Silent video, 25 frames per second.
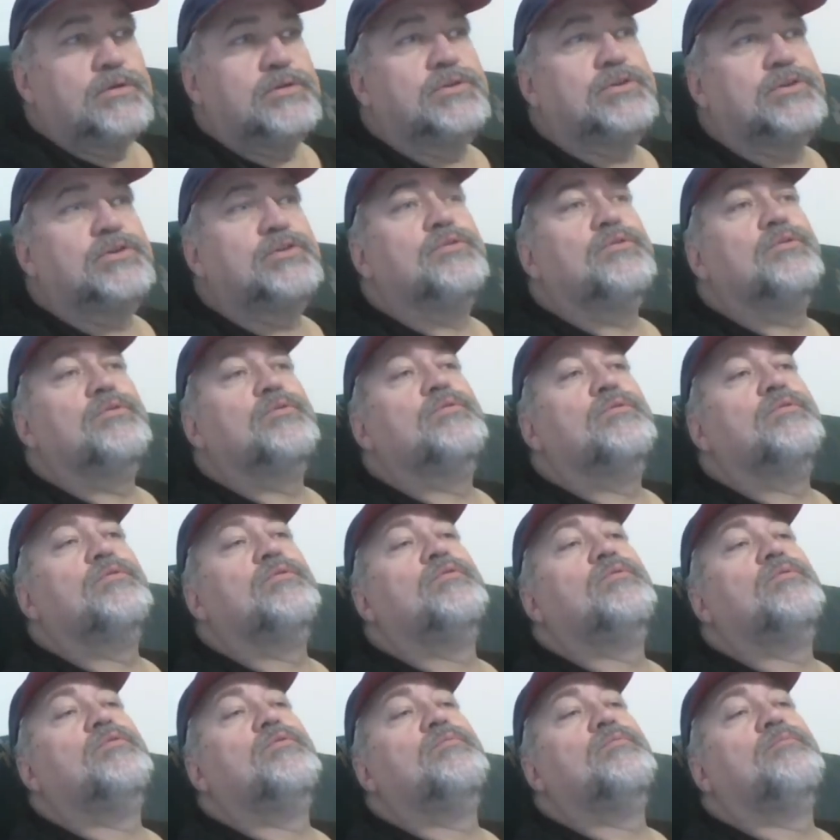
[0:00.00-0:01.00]

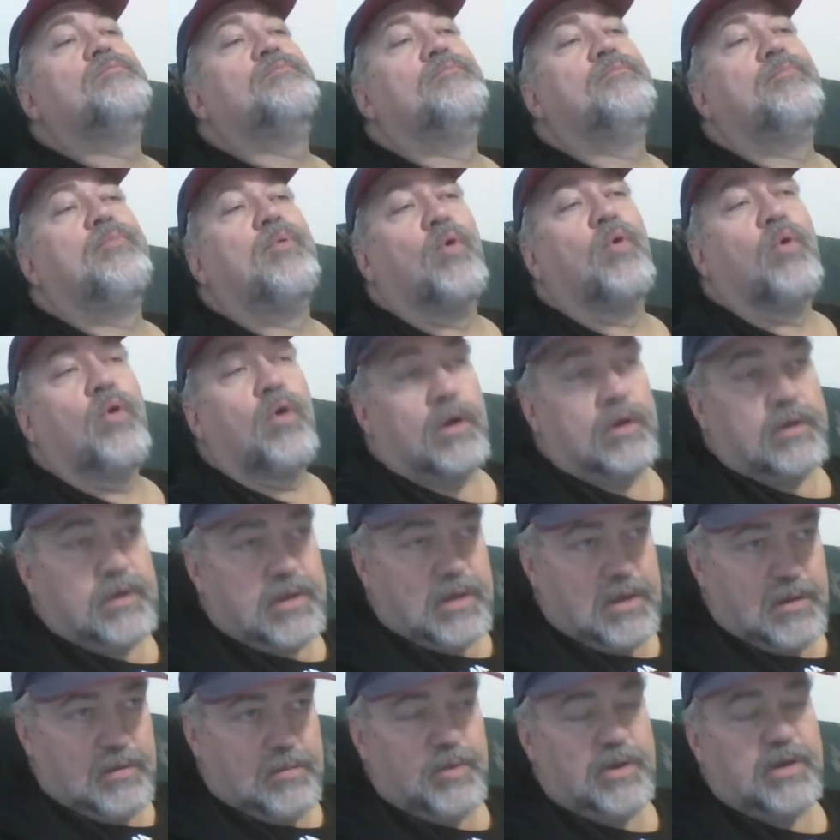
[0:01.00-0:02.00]
to board
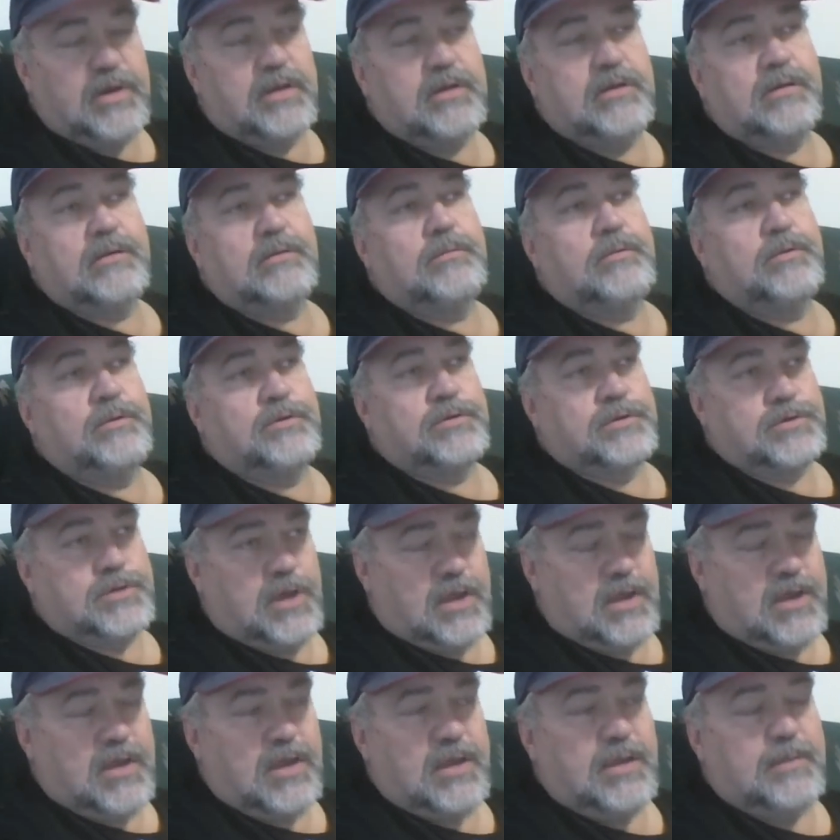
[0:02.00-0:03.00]
when you're
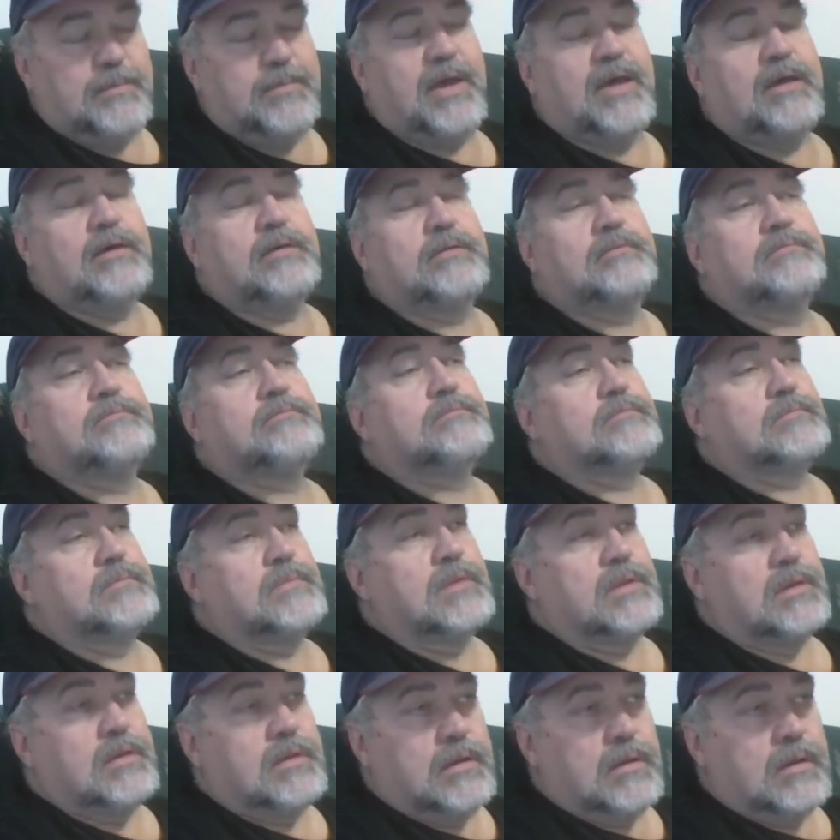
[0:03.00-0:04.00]
talking about
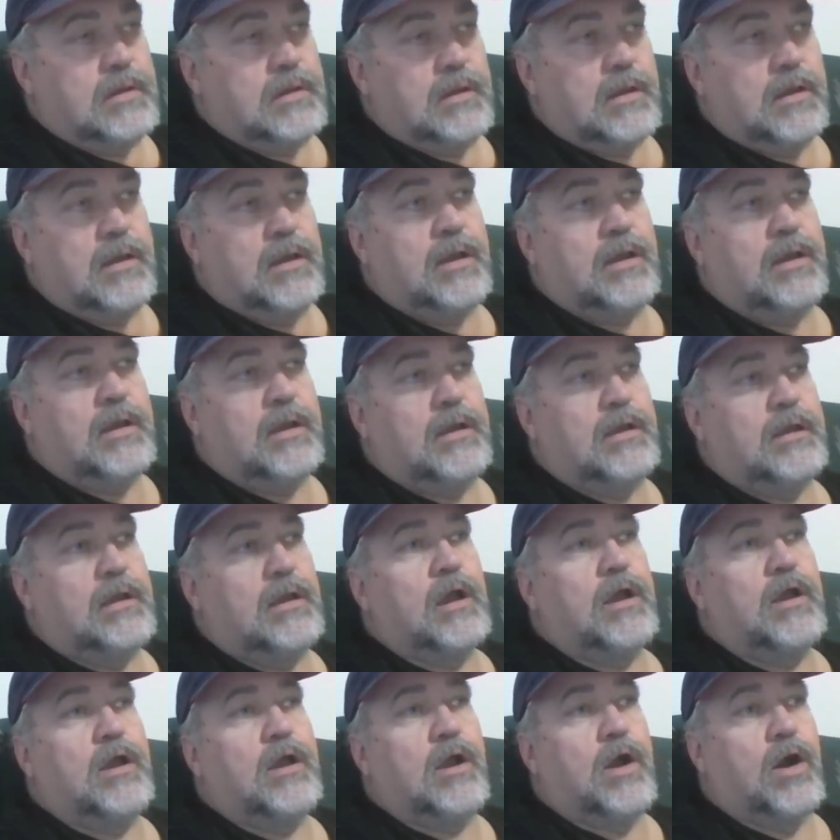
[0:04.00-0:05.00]

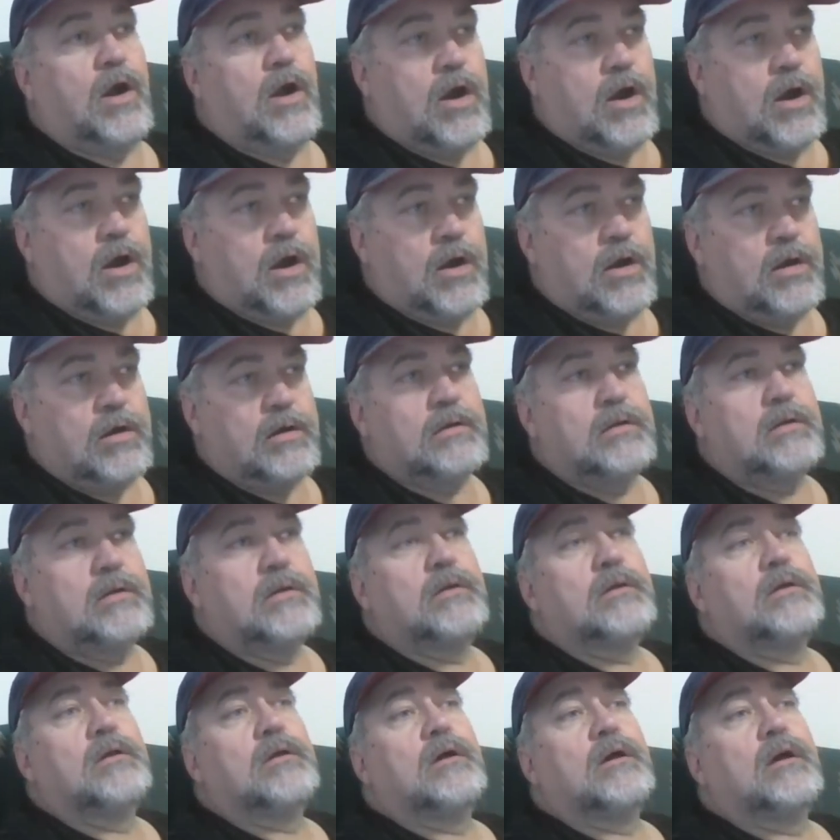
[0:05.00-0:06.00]
a car,
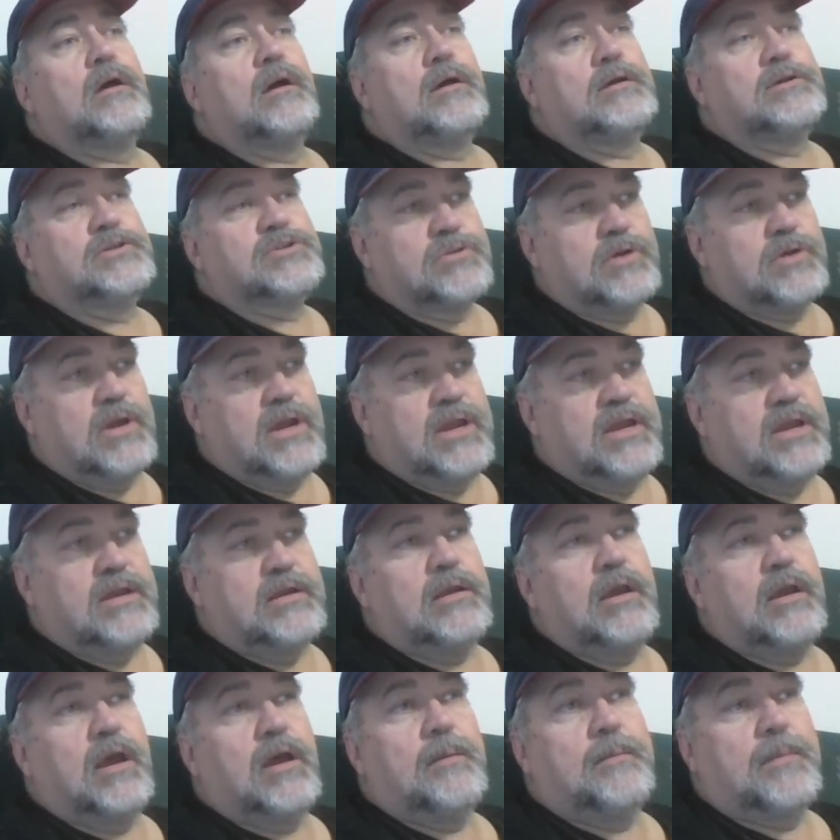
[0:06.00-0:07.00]
a
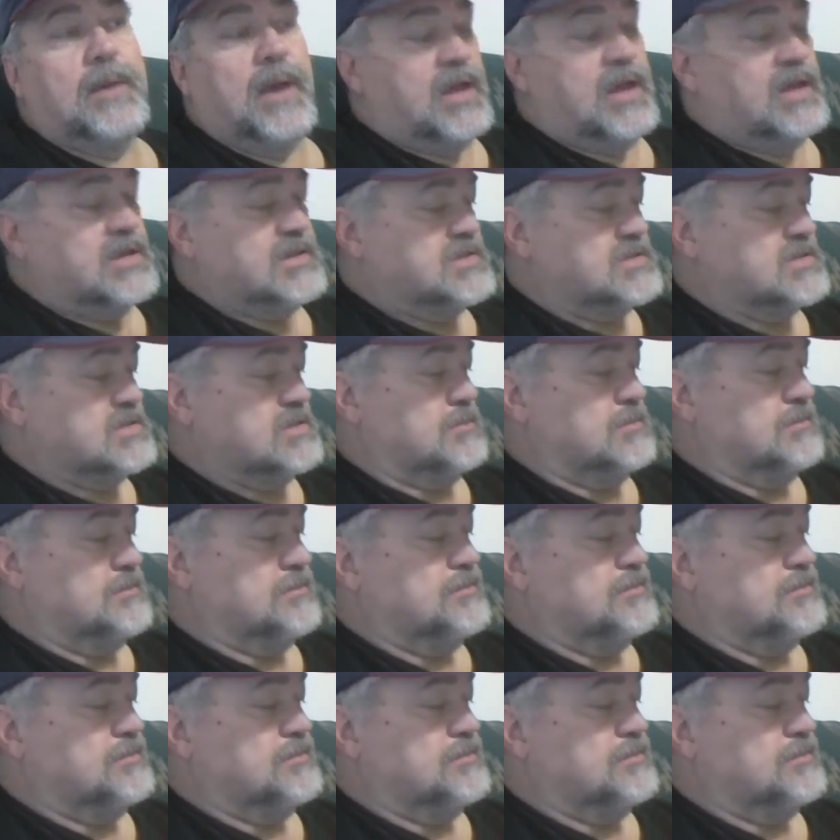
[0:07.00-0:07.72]
train, a bus.